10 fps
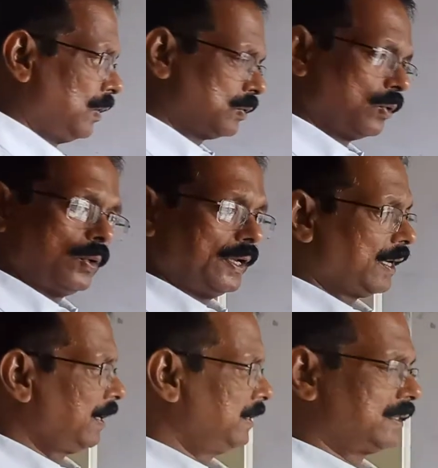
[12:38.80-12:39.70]
So
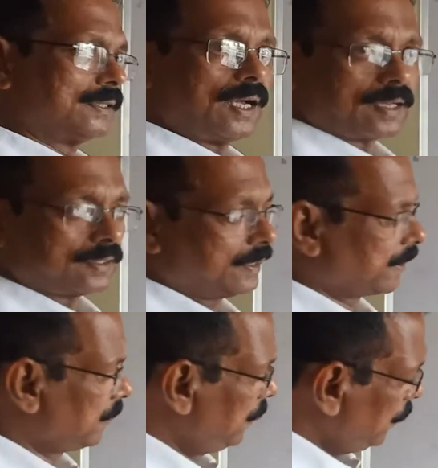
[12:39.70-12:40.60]
here this is the answer
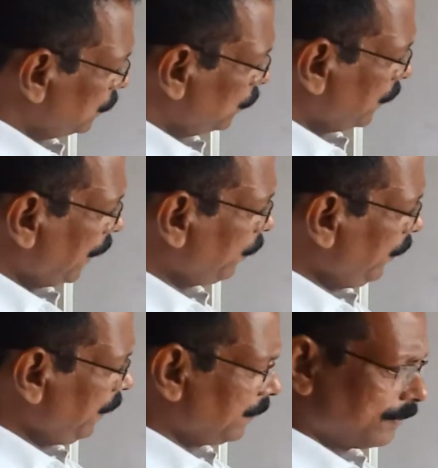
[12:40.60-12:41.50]
here. So can
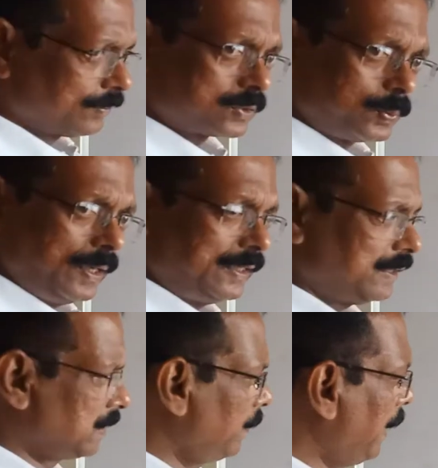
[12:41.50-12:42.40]
we split this term